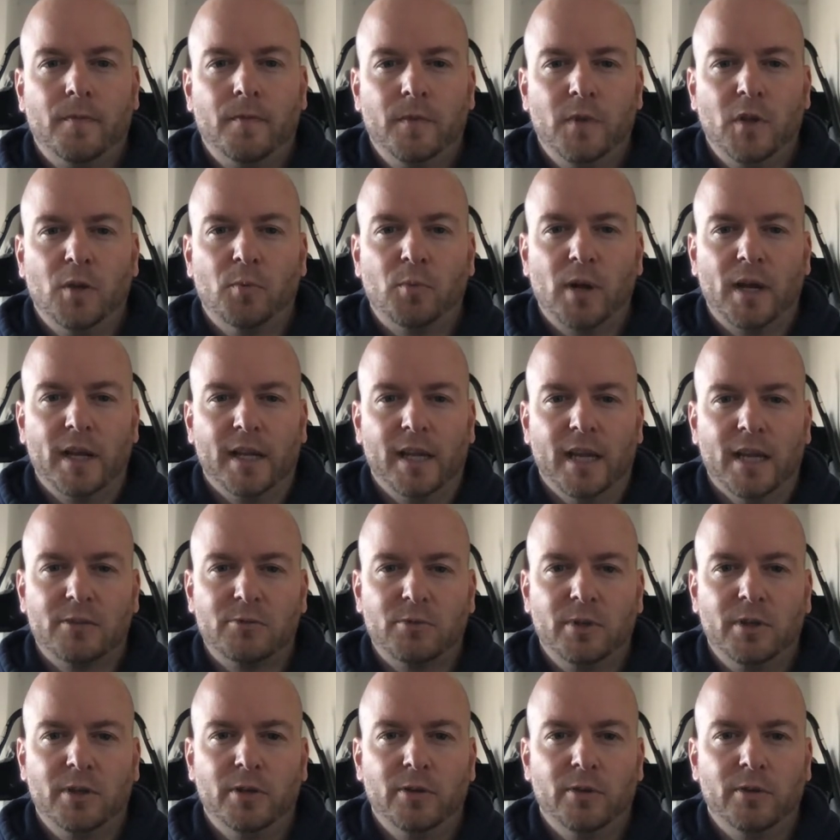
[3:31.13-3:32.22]
can probably guess
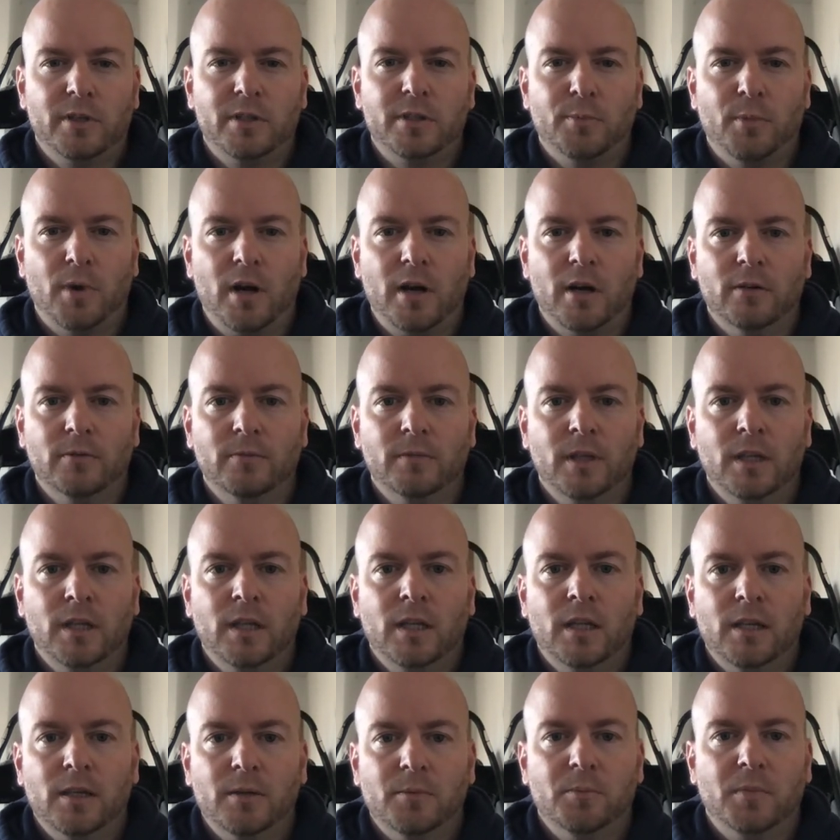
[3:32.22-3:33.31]
what you're doing tomorrow,
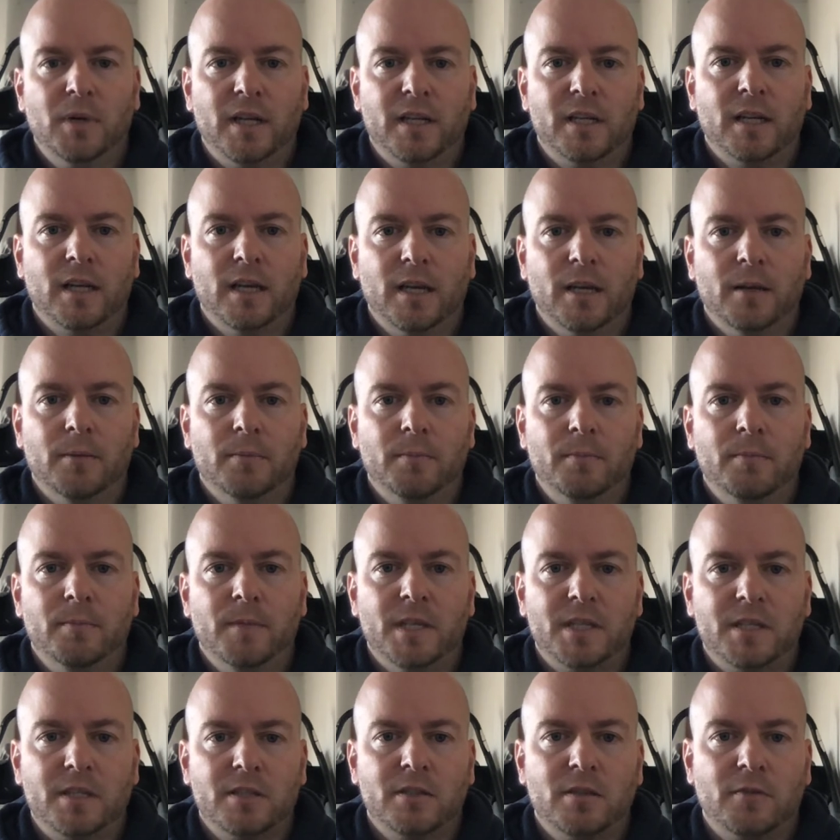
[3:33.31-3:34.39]
but
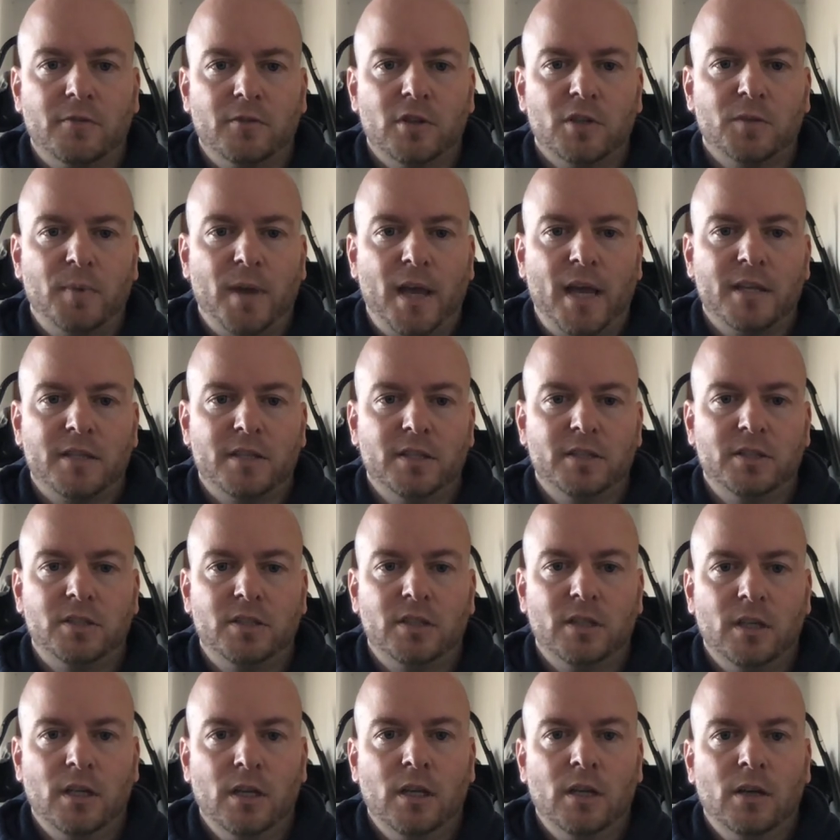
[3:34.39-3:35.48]
this is the first passage
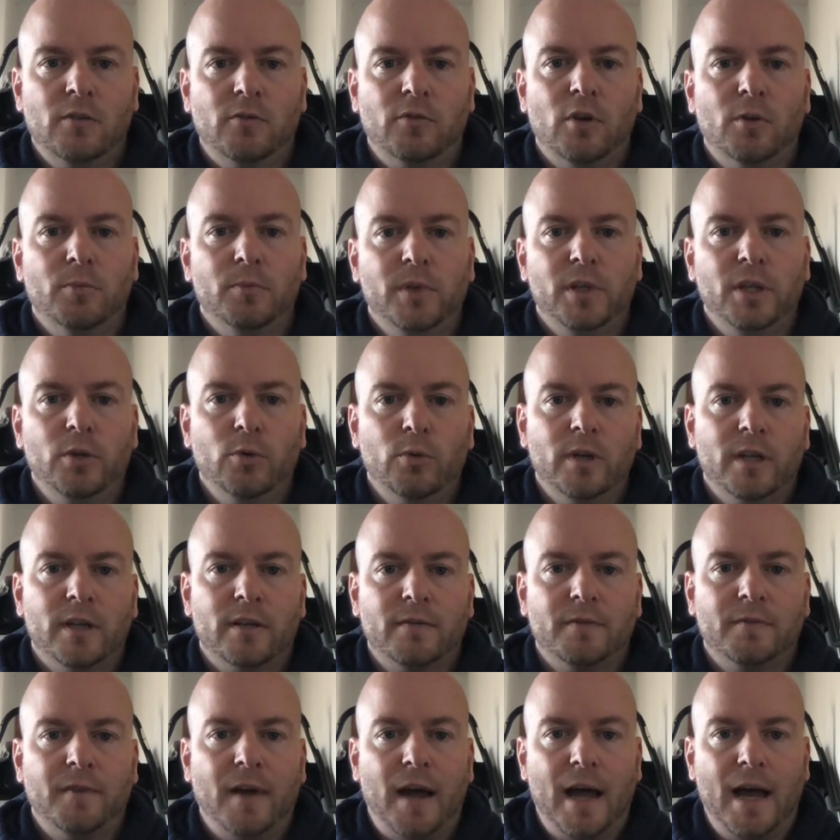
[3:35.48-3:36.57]
from Unit
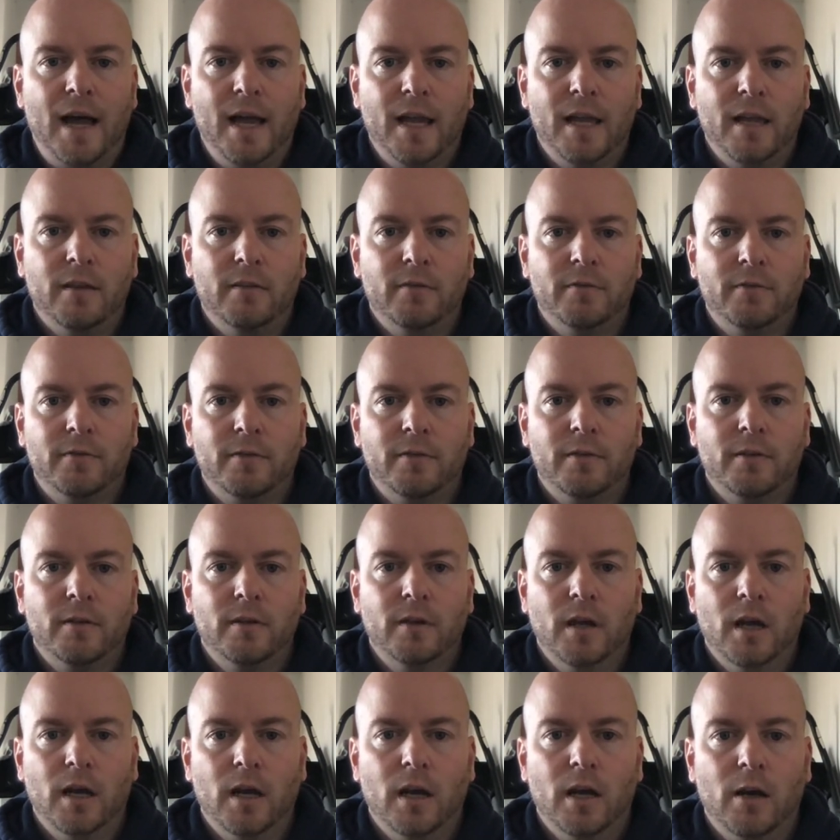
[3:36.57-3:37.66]
5,
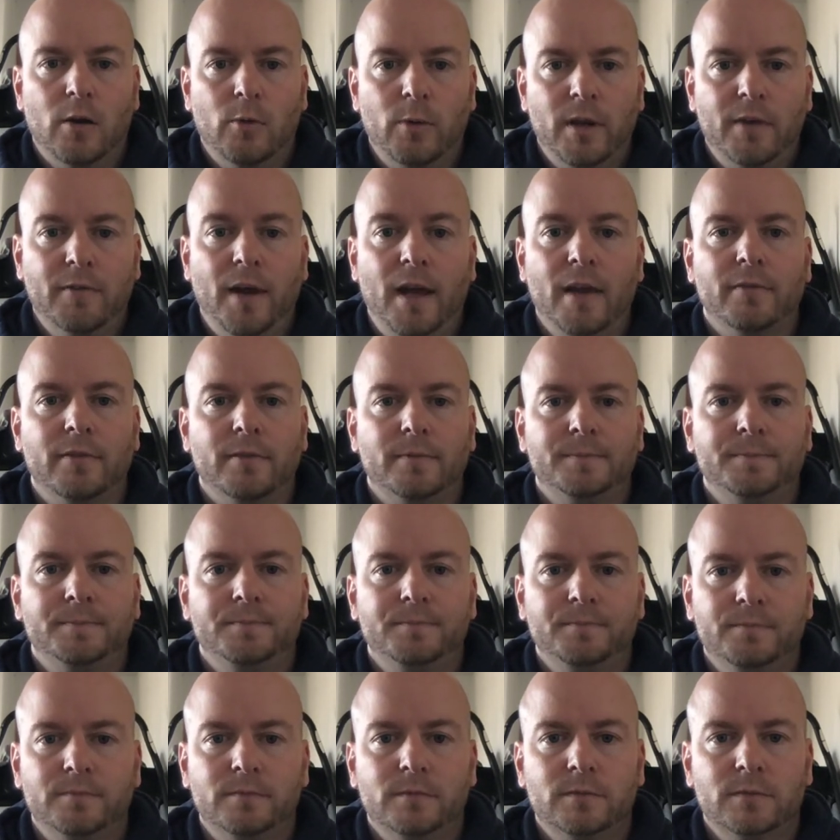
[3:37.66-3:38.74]
Week 5.
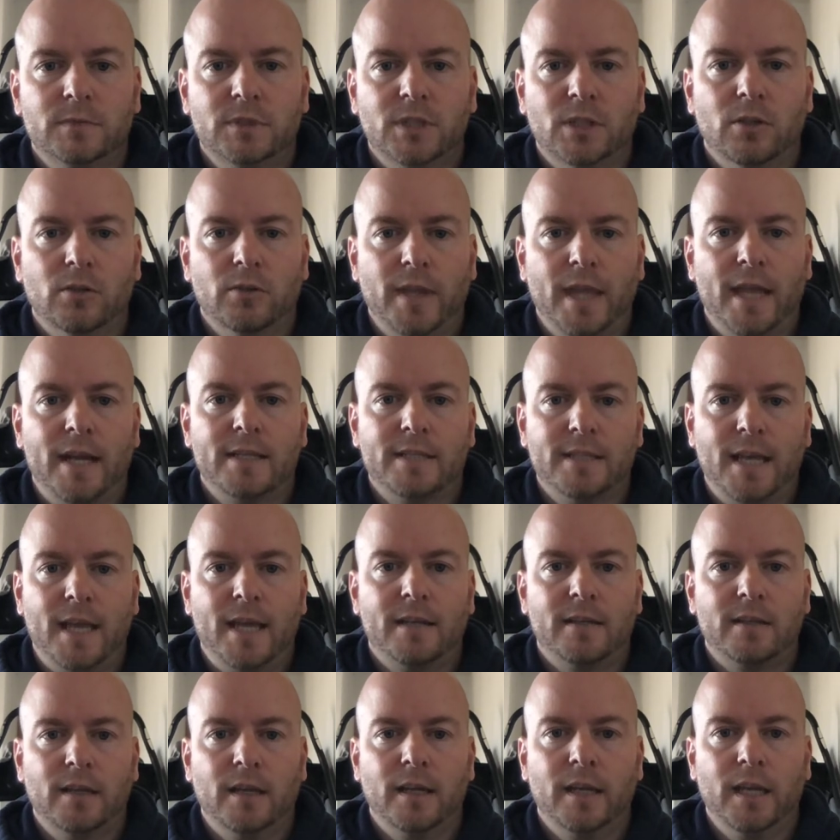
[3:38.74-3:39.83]
So that is
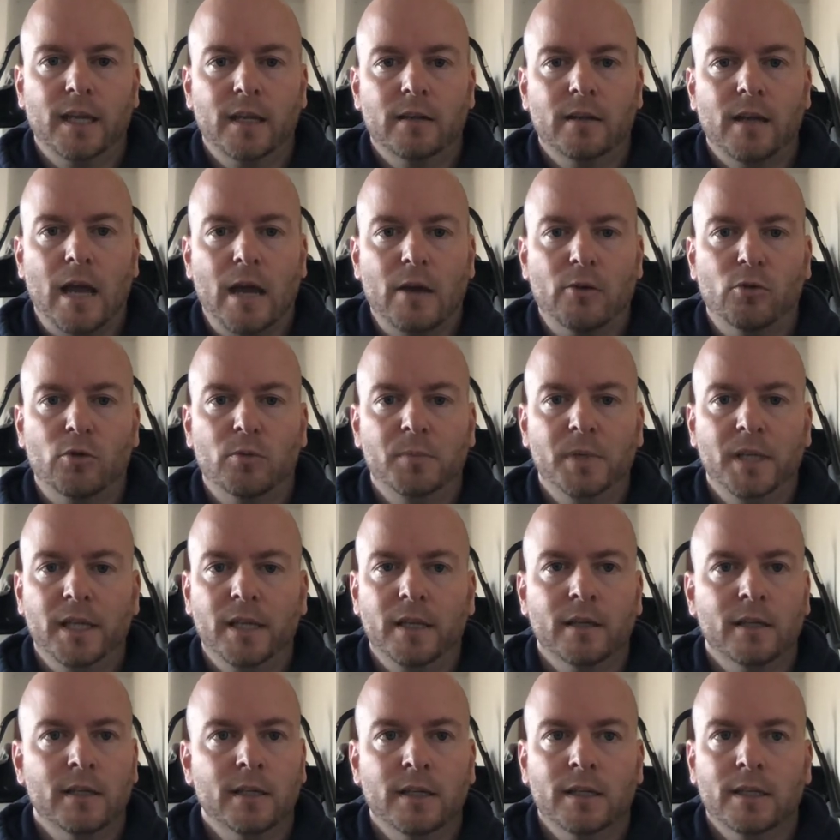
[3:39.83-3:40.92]
that. Again, I will
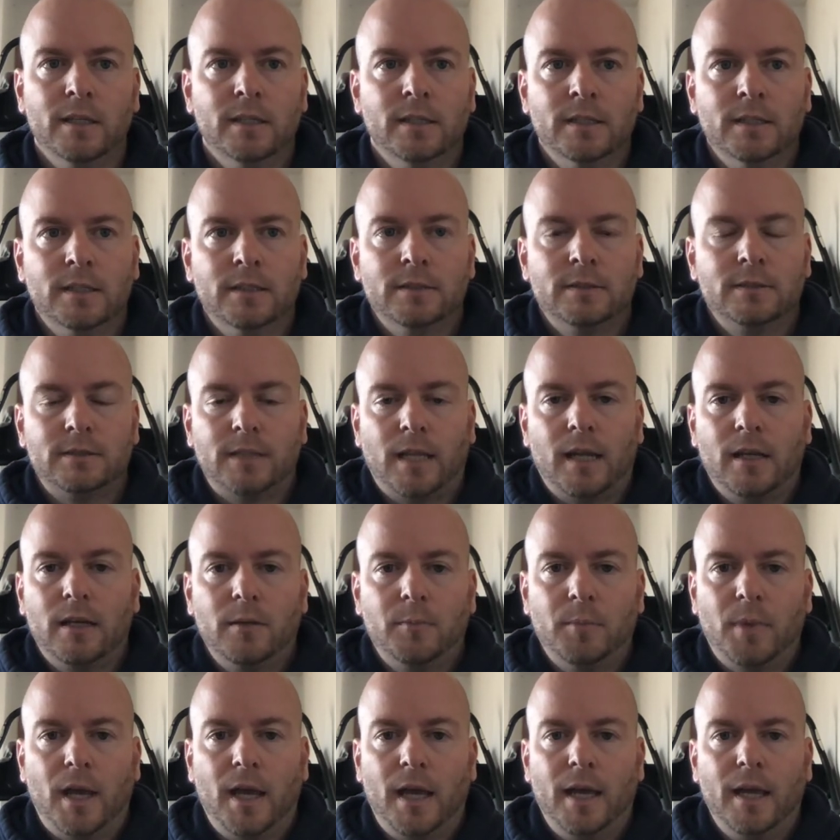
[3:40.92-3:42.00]
be sitting
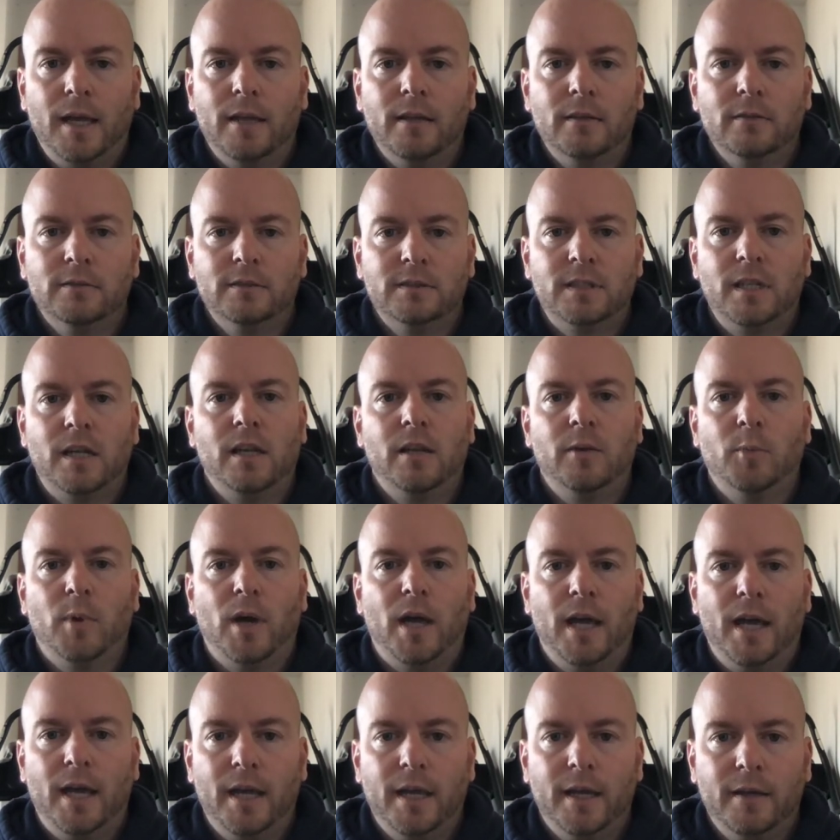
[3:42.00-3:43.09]

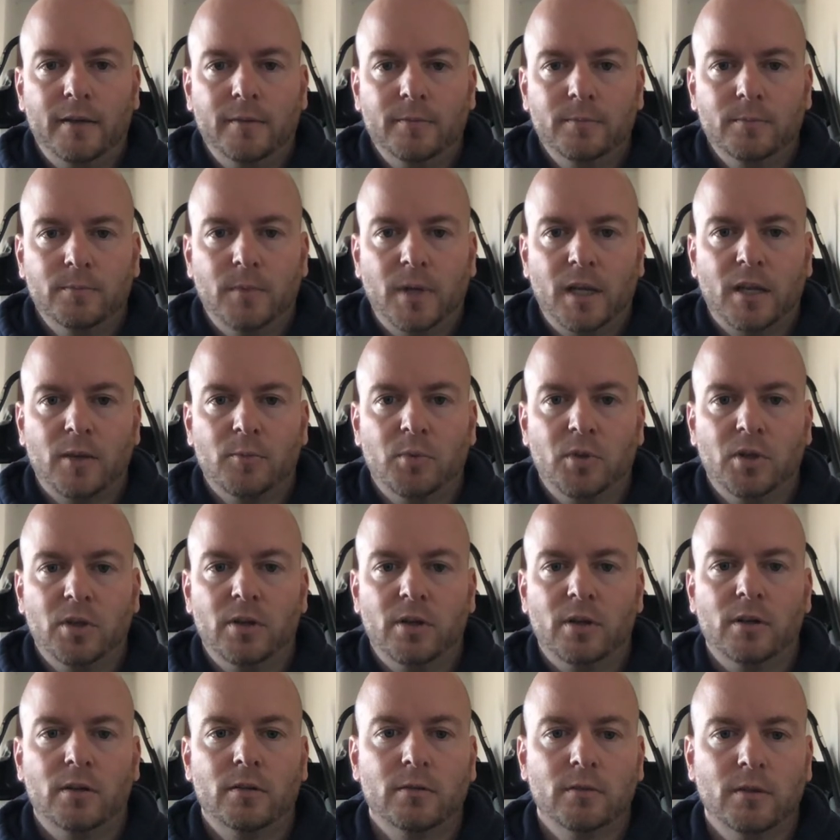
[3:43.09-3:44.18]
by my
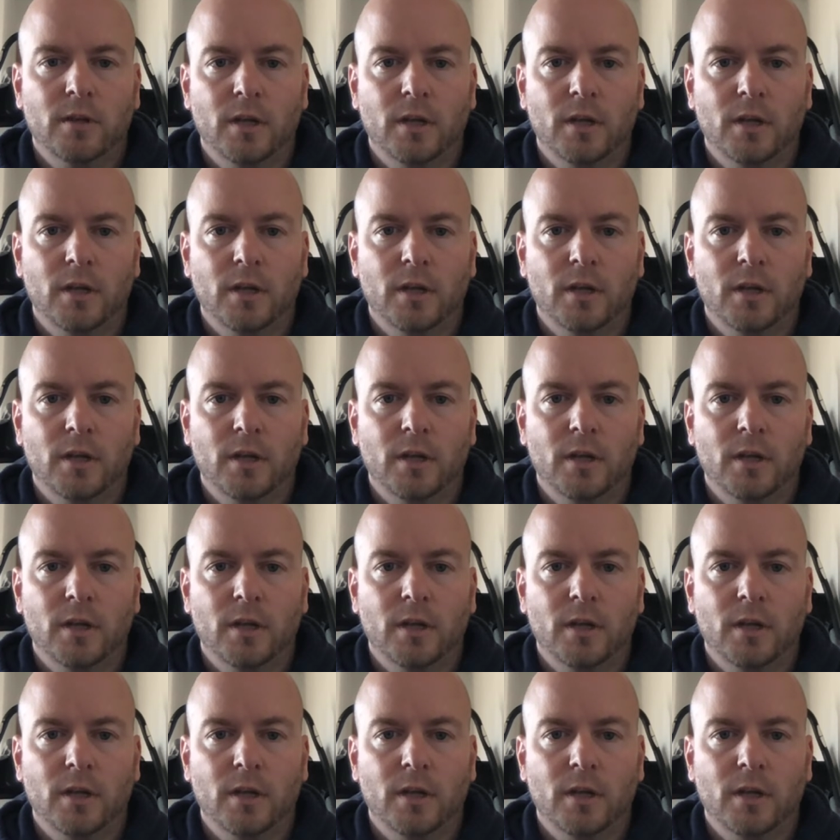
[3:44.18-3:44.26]
computer